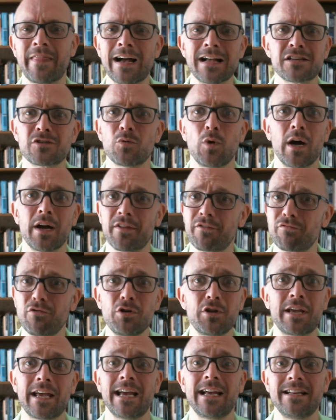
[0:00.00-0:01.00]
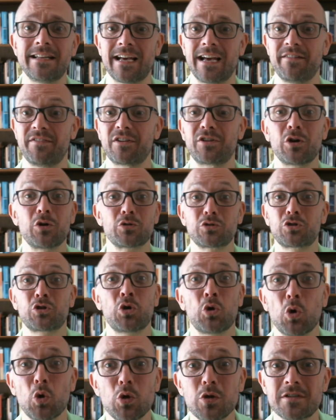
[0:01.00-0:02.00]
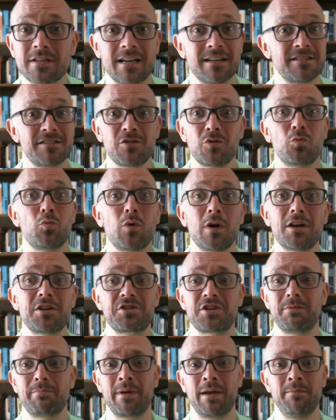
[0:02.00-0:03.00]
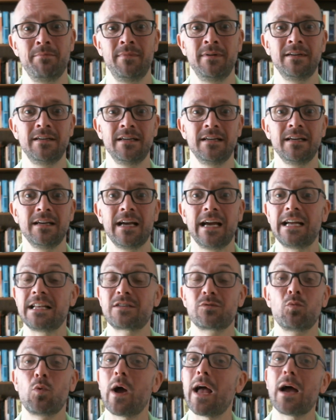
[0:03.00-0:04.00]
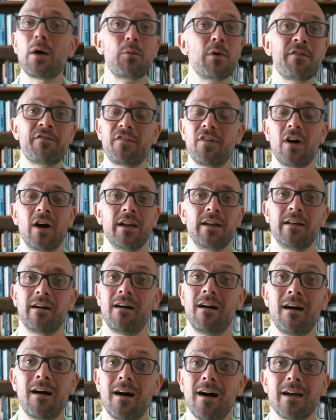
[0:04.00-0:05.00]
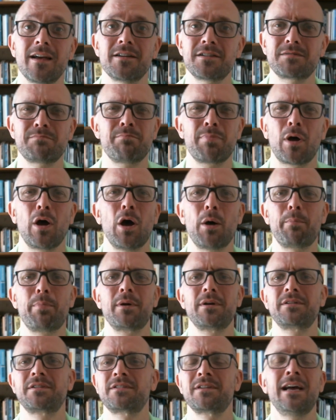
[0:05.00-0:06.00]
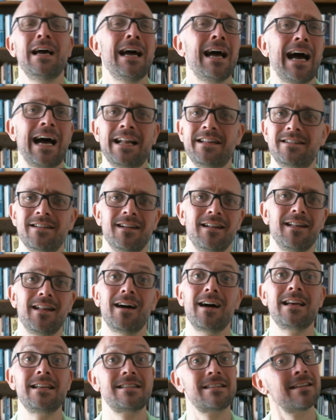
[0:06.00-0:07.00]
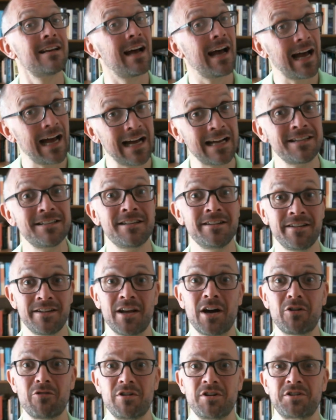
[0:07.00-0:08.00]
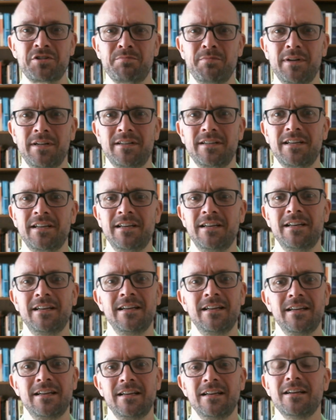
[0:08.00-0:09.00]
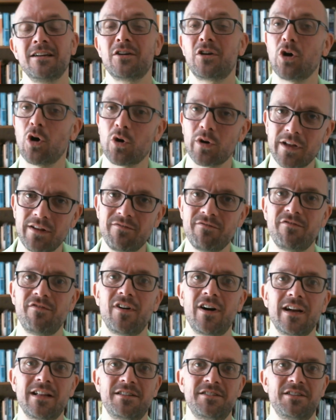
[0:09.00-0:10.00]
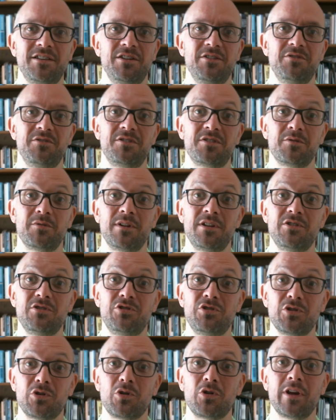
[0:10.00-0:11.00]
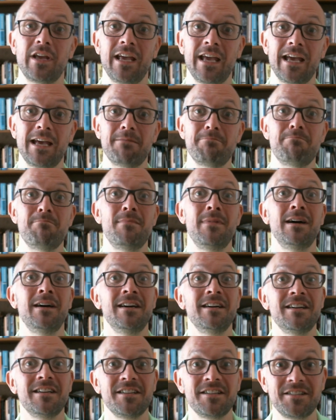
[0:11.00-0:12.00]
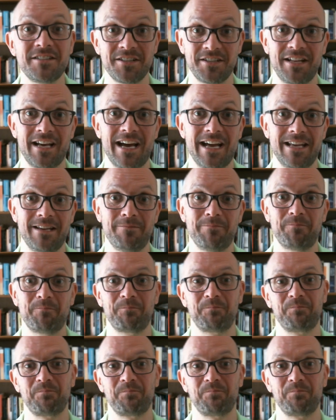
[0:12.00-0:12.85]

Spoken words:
That's why through King David, God calls us to worship Him. It's where we find our highest purpose and delight and nourishment. God invites you to enjoy Him today.